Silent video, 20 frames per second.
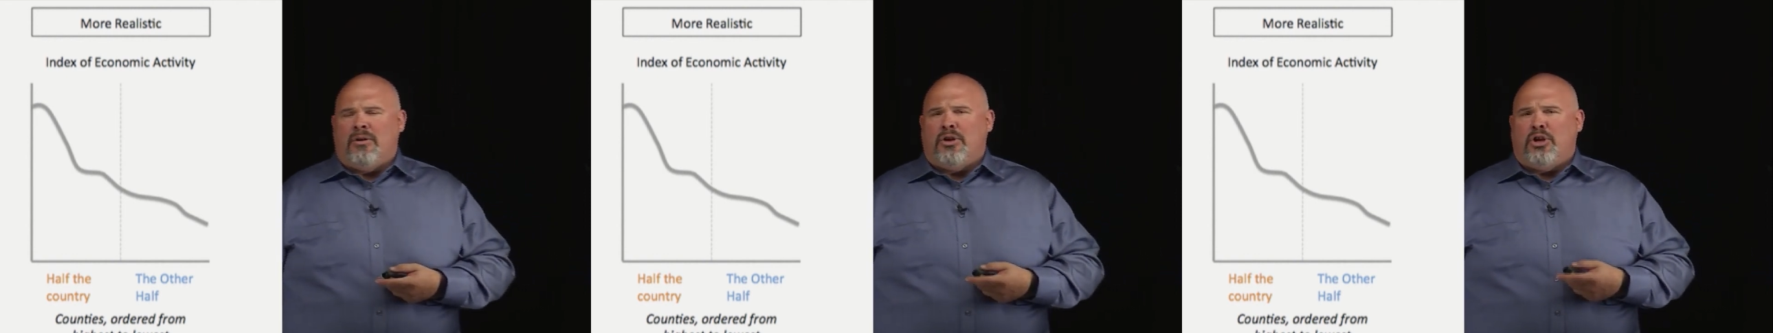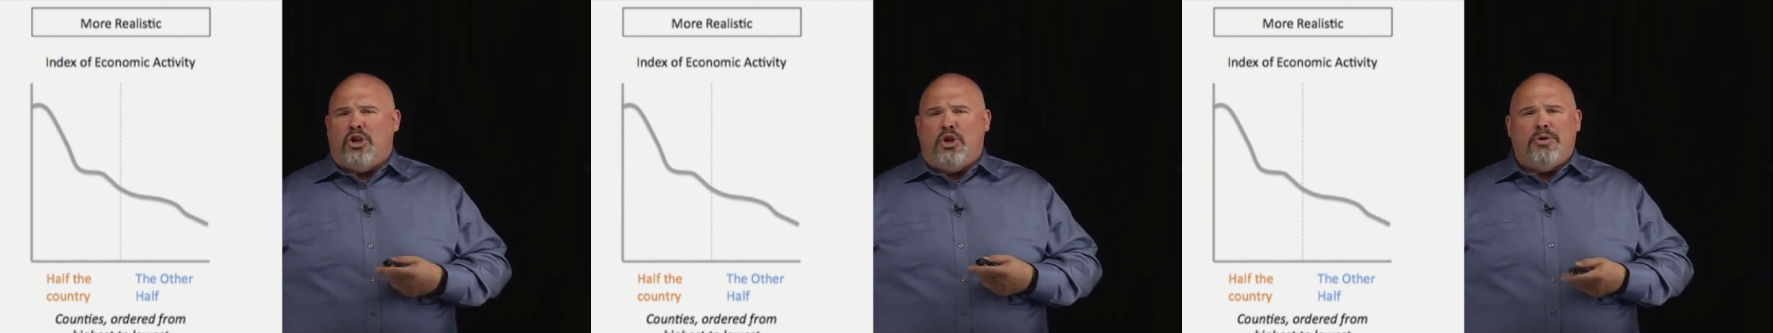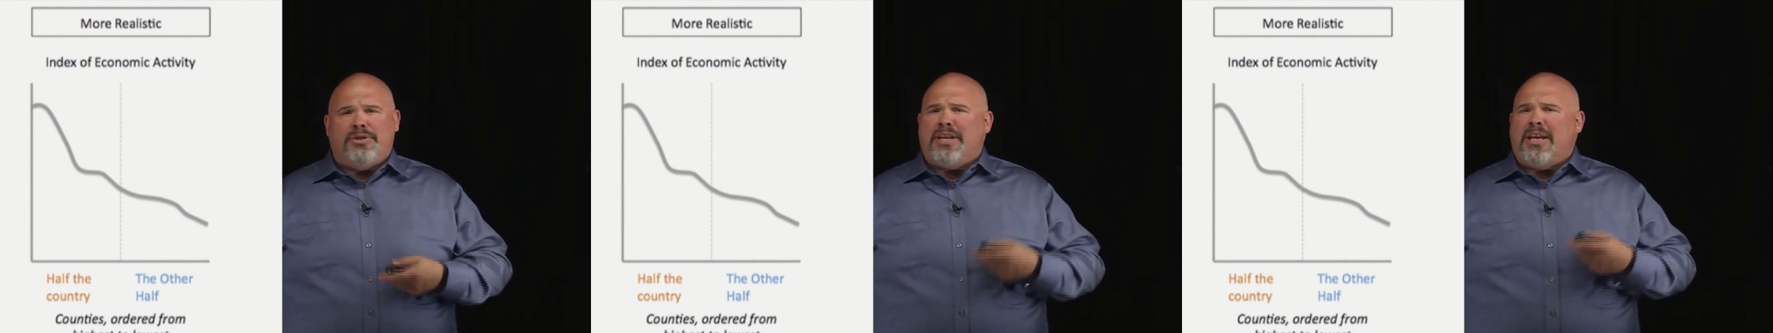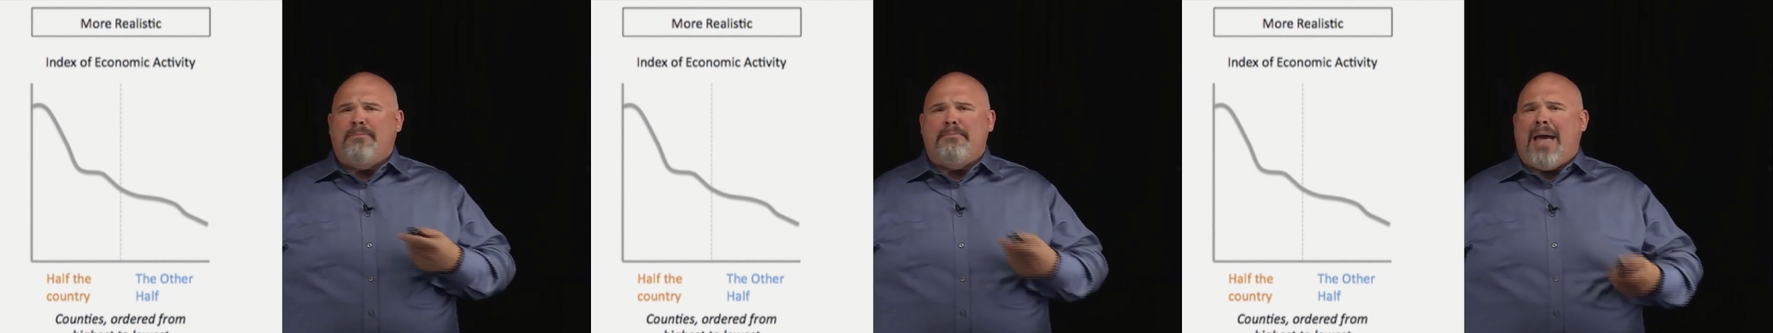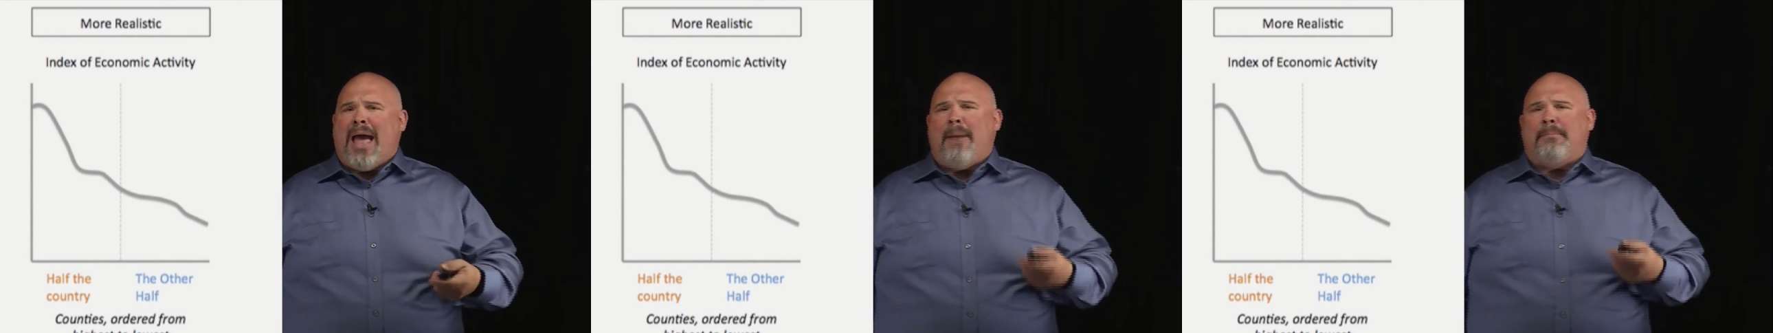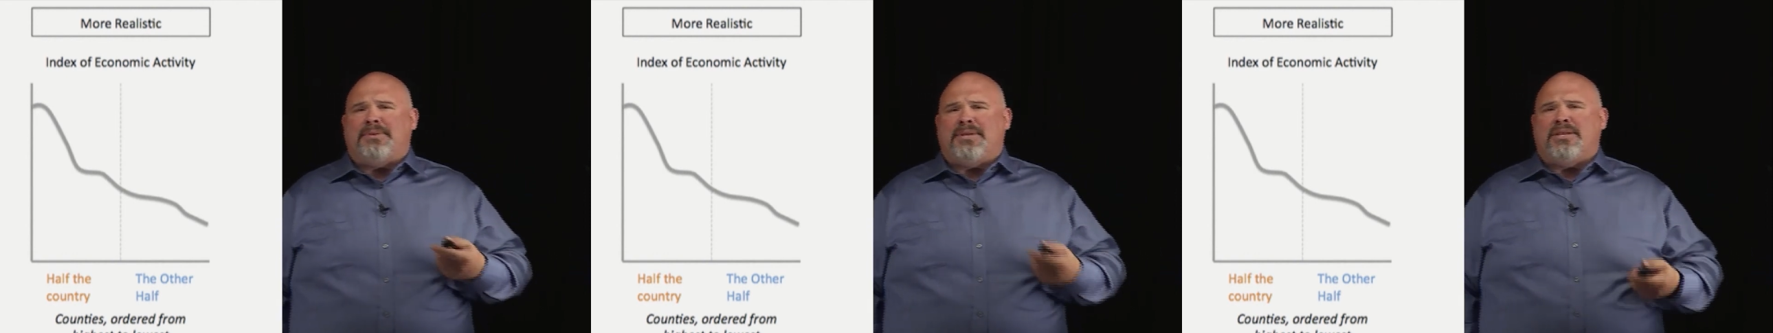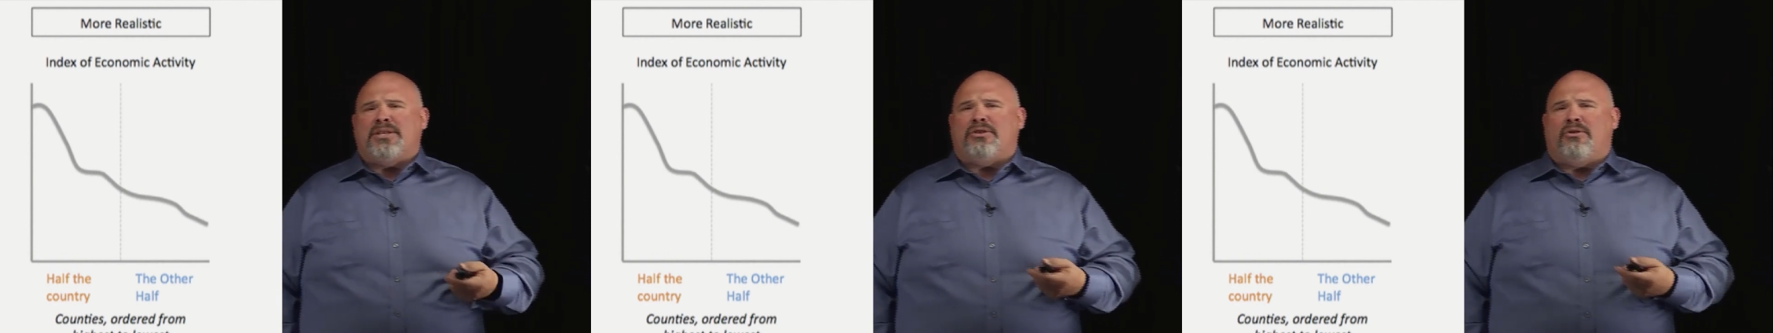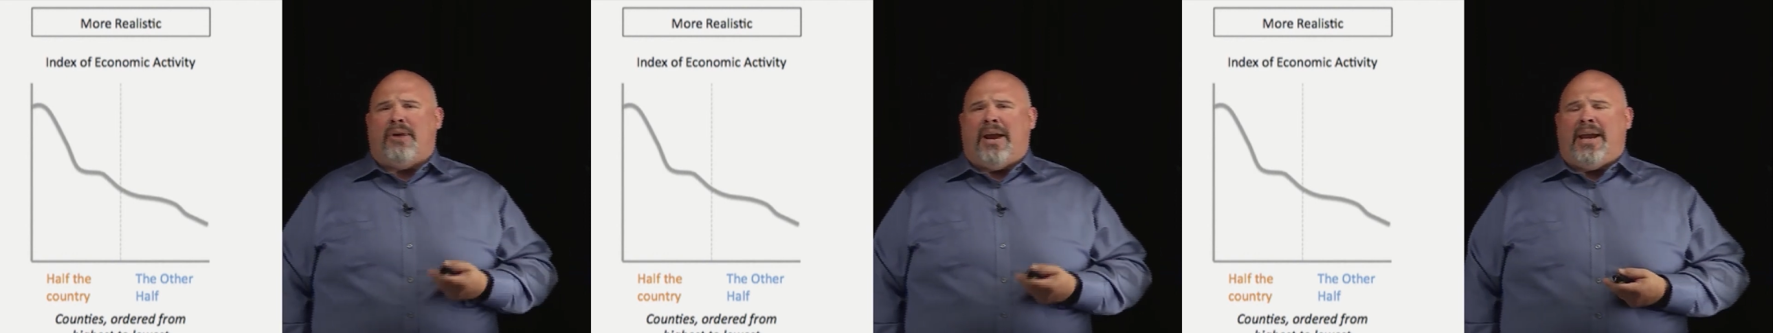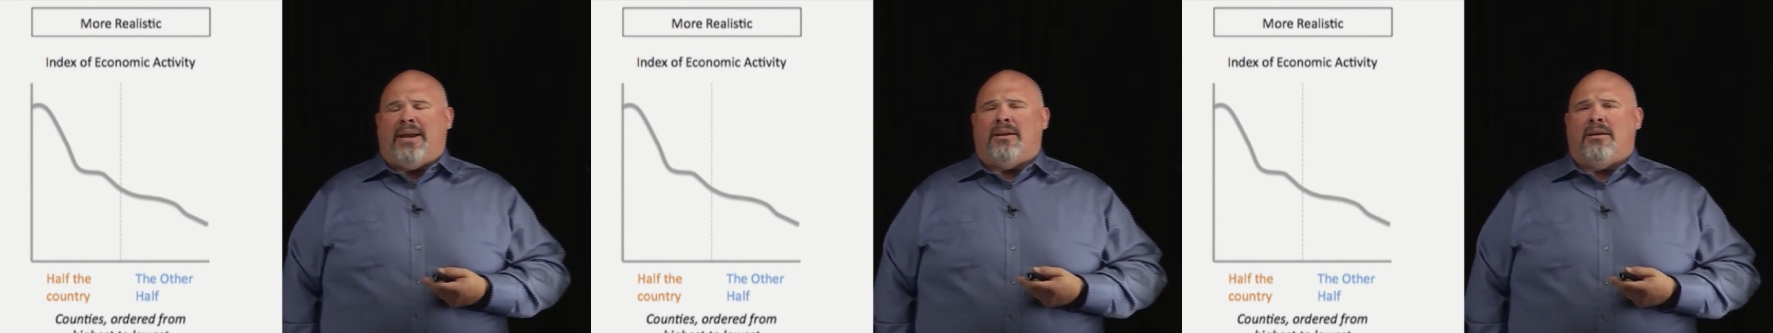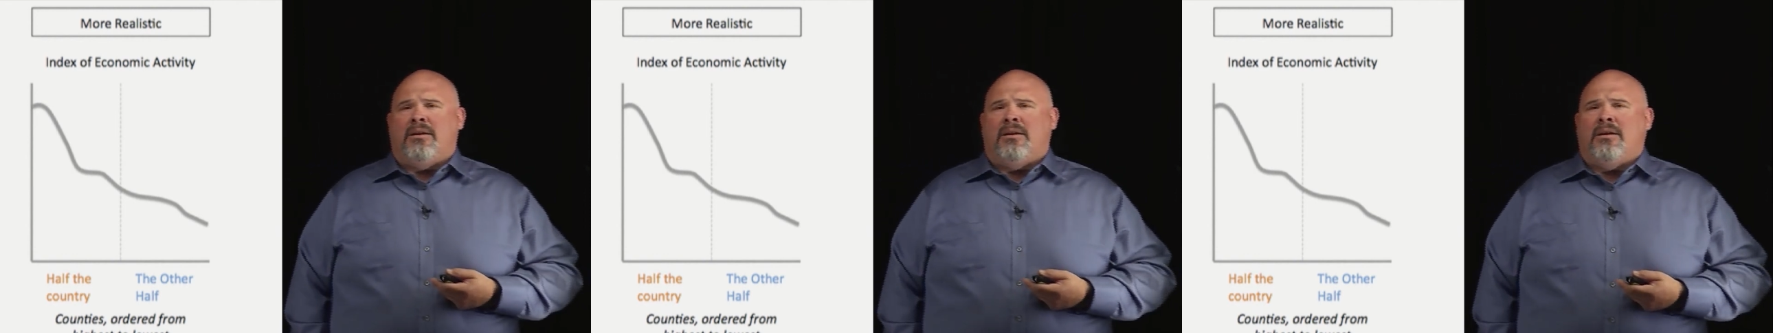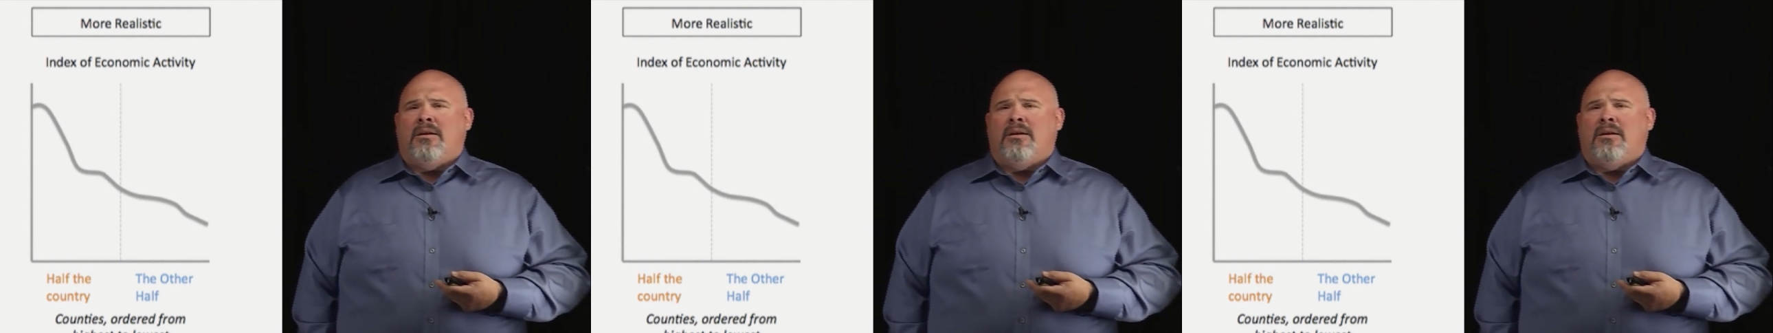Using maps is great,